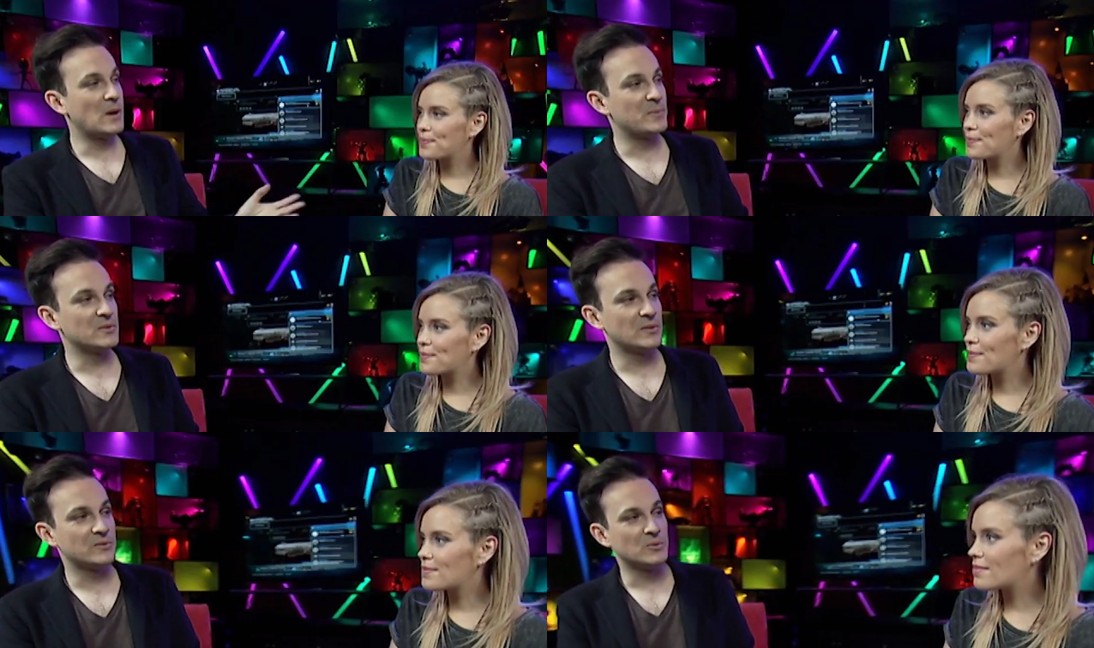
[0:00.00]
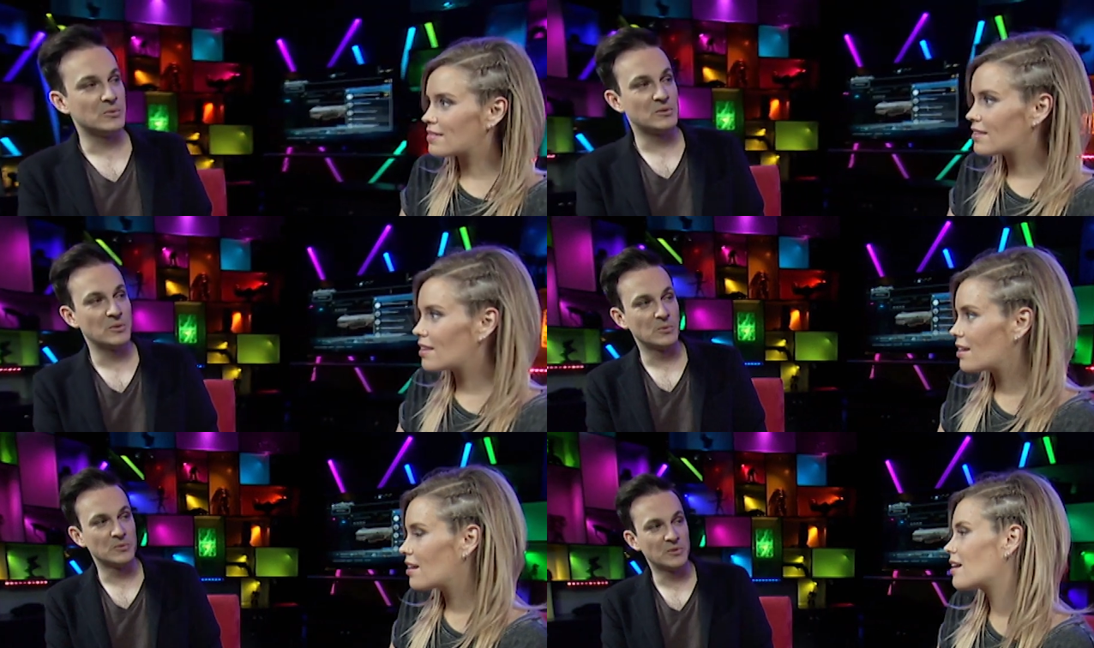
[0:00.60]
Speaker 1: weapons is good
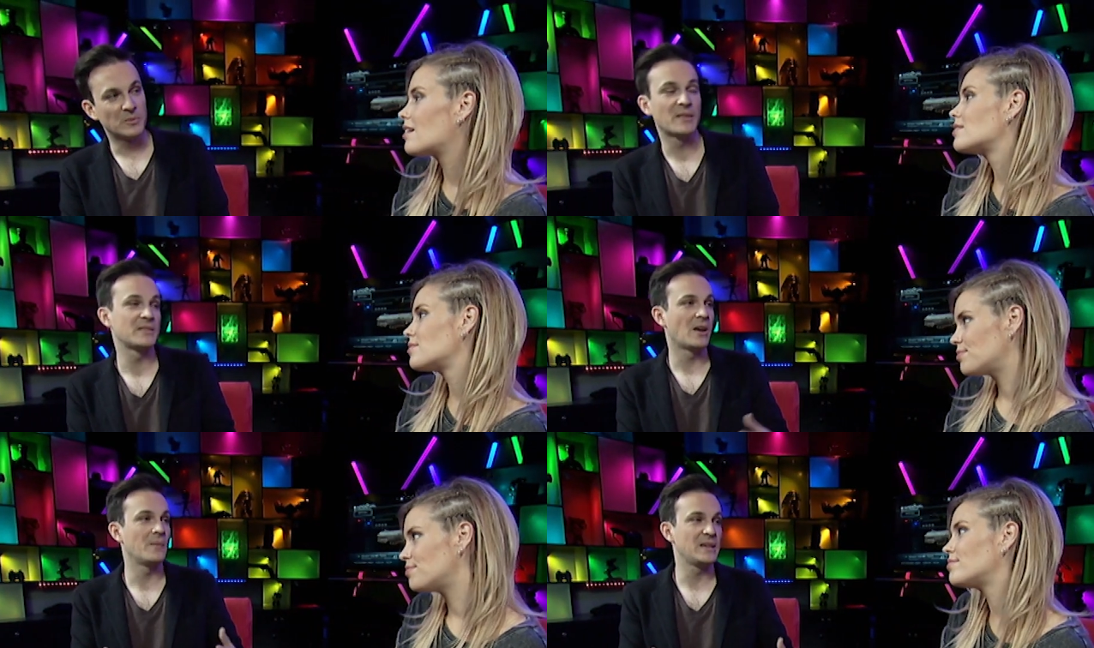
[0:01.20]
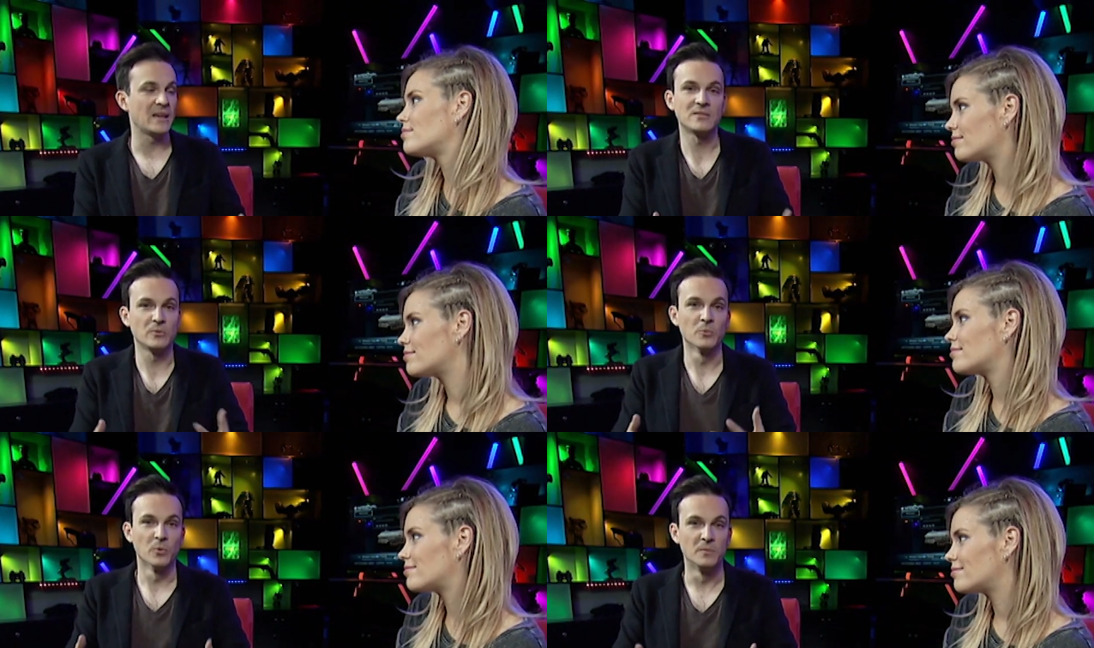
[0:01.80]
too, so by the time you get
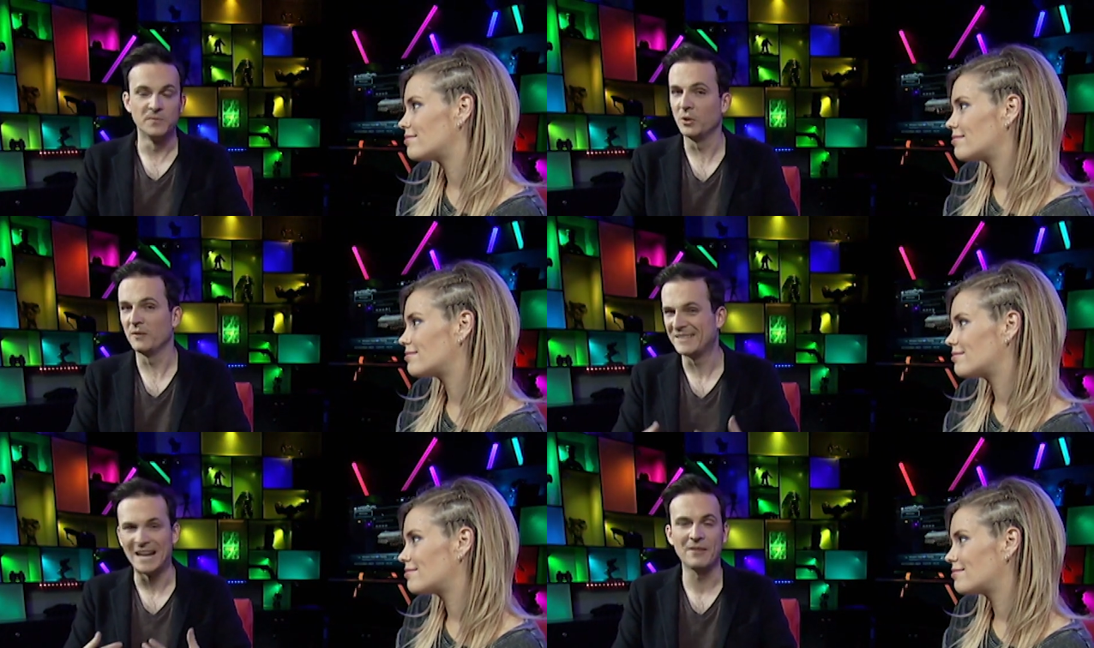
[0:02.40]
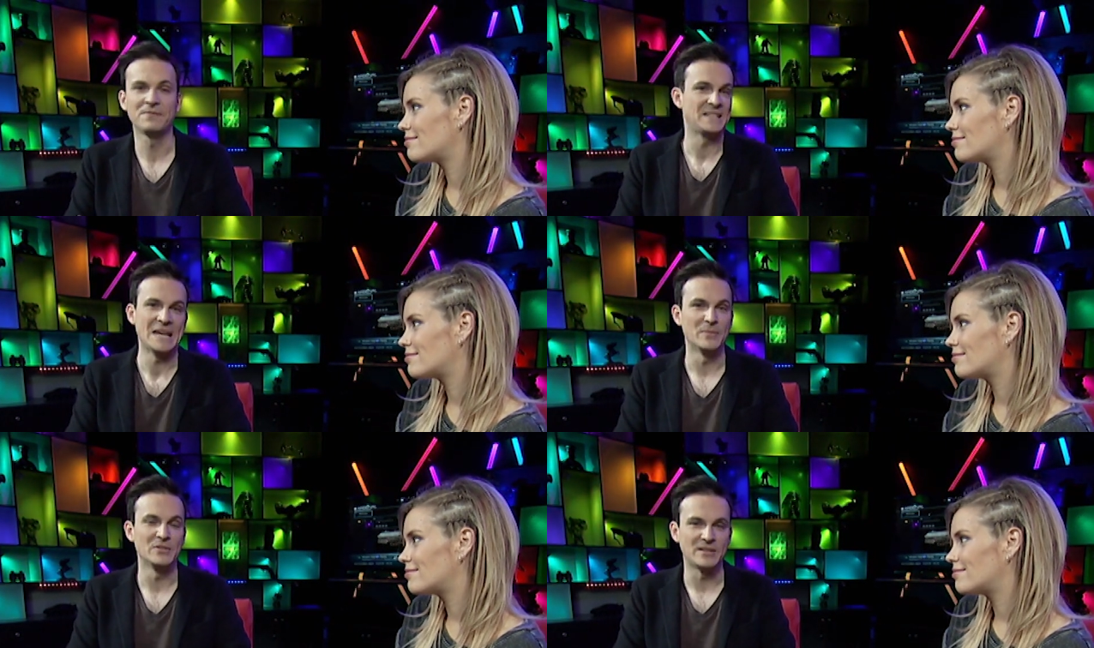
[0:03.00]
to a room full of tough
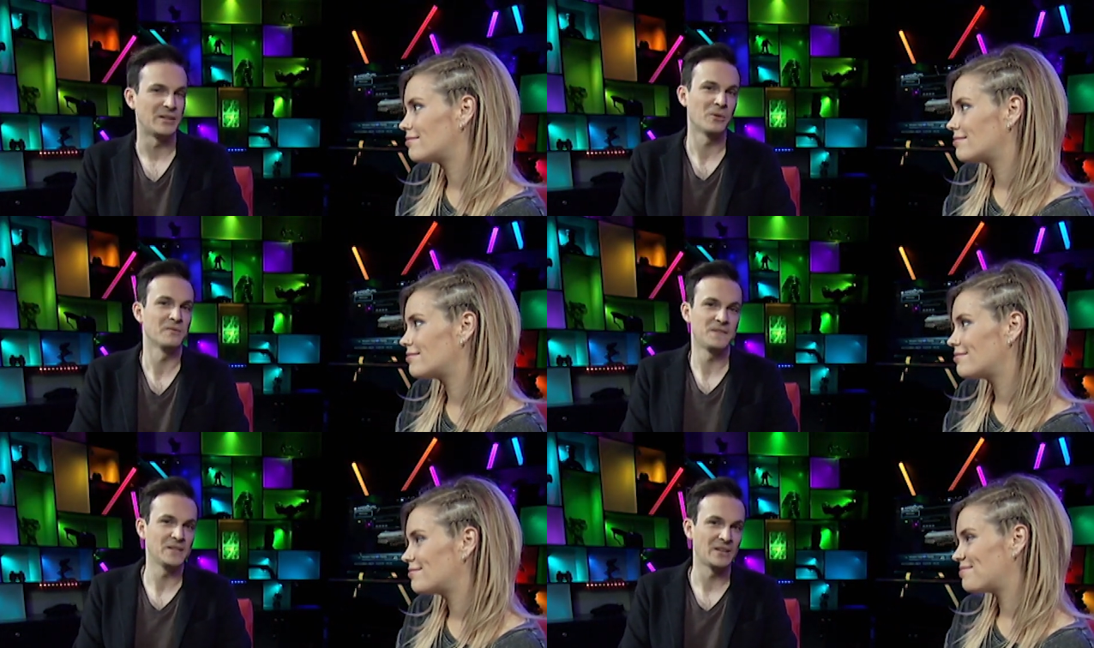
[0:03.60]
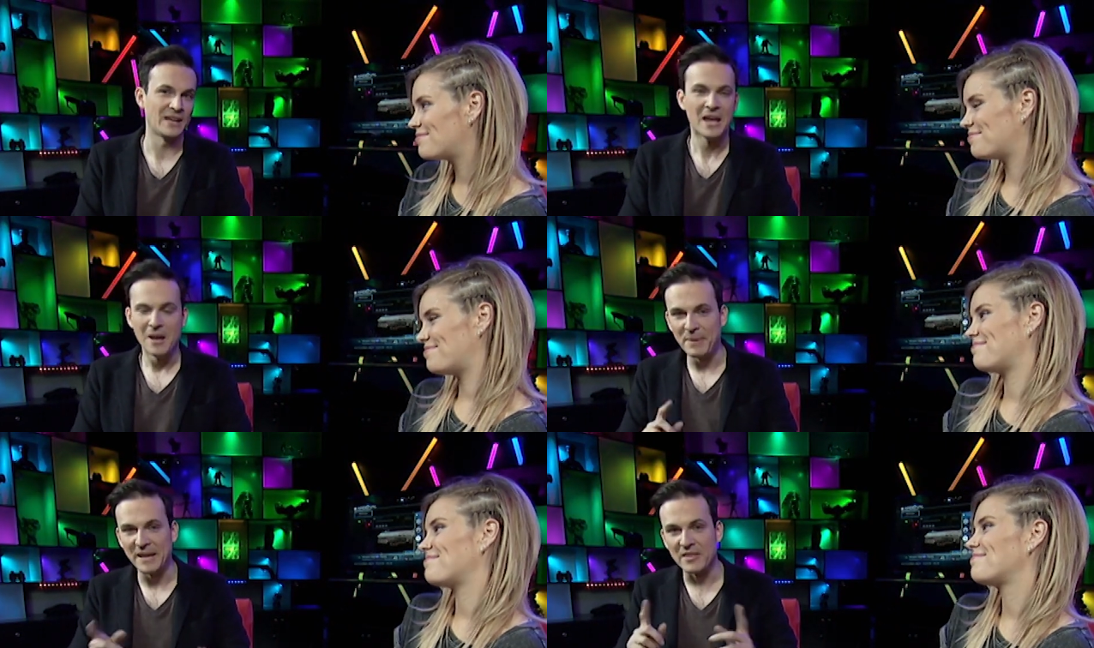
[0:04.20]
demons and you don't feel like
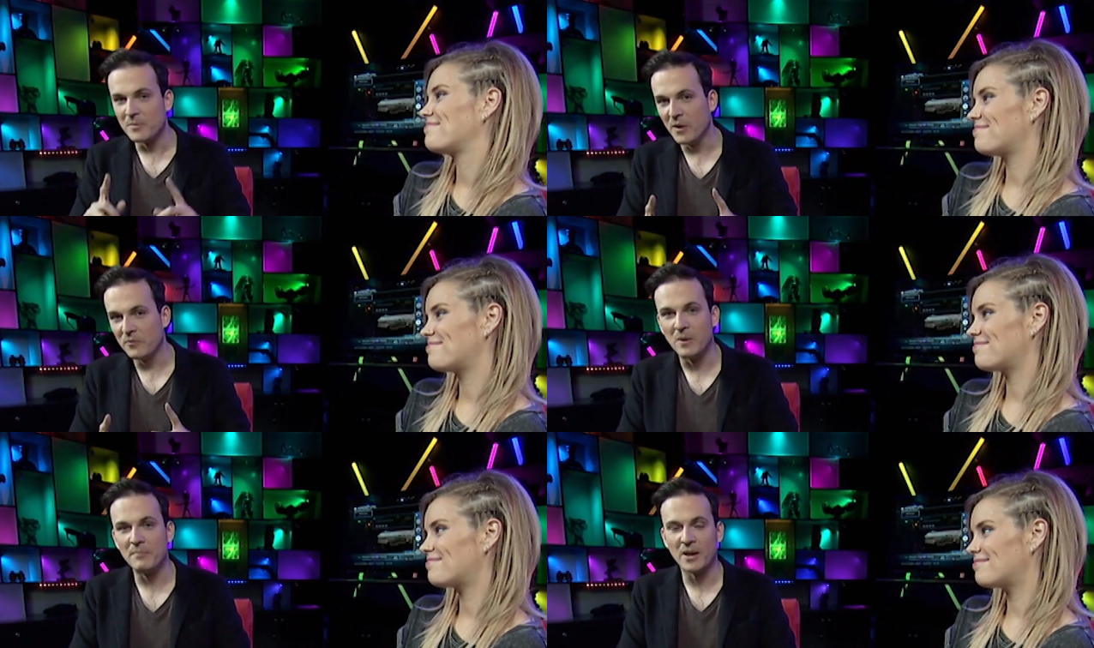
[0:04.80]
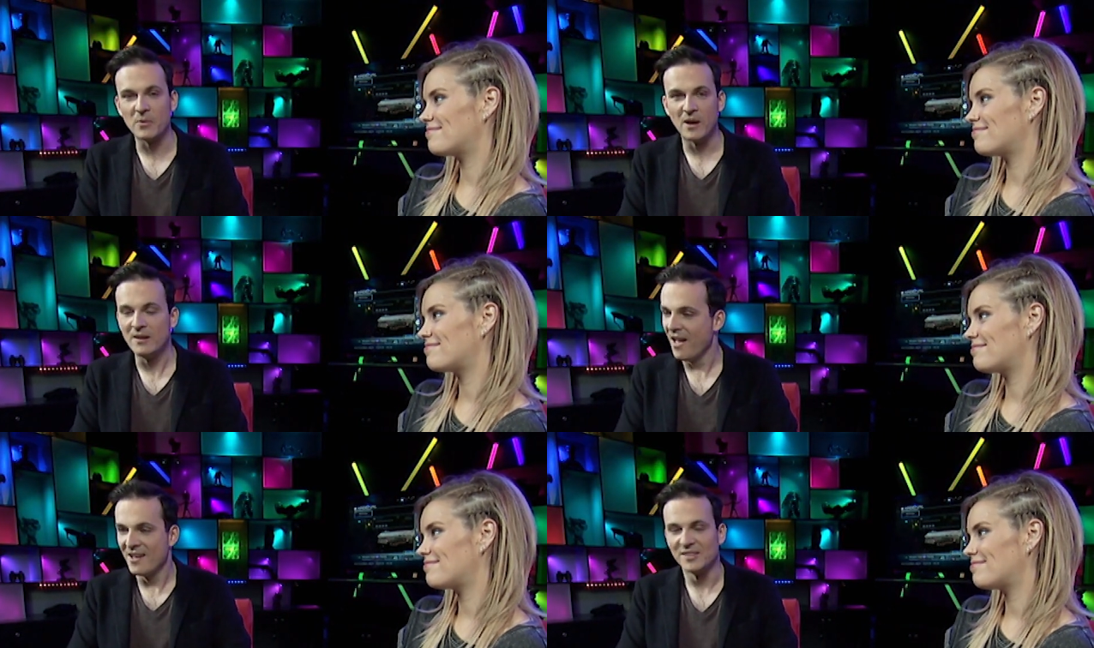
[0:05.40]
picking them off one by
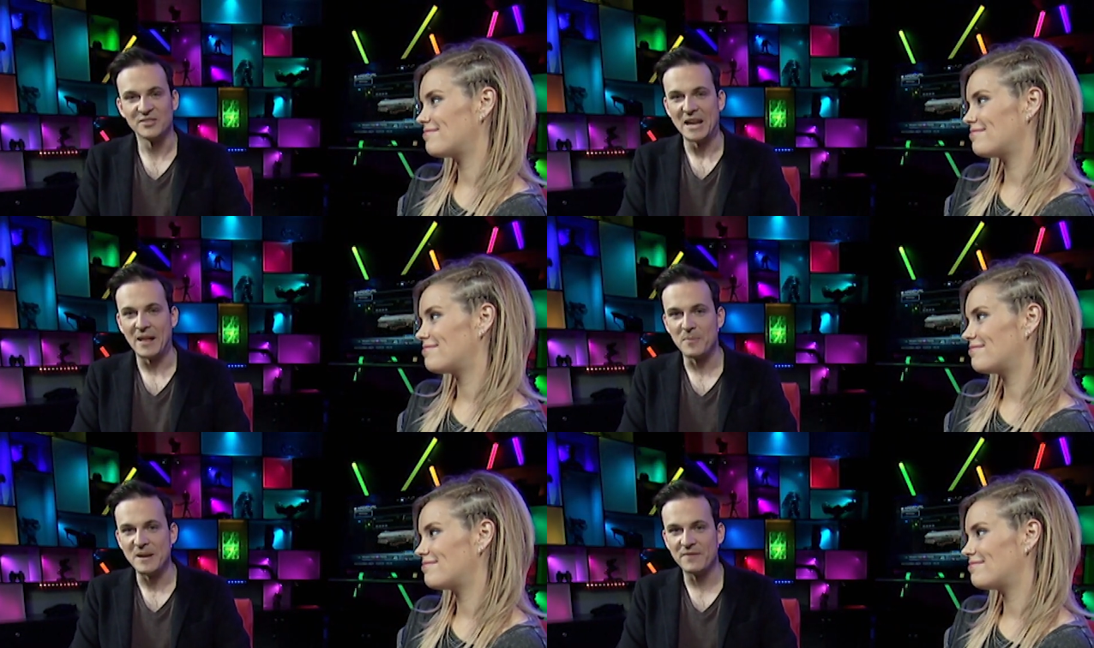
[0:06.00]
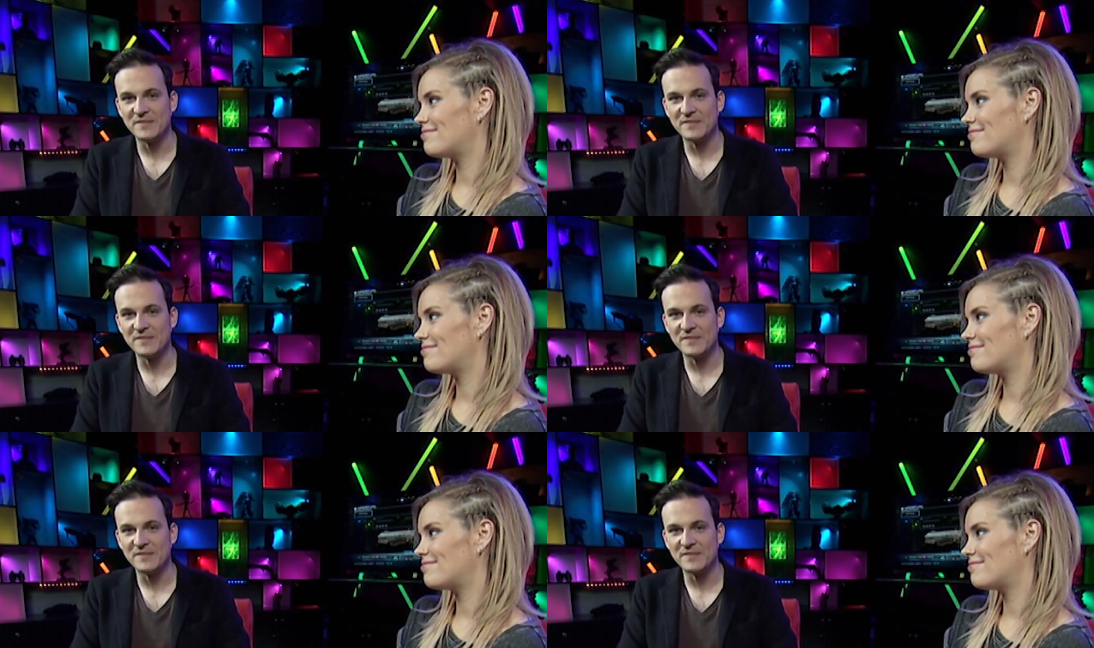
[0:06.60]
one, just get out the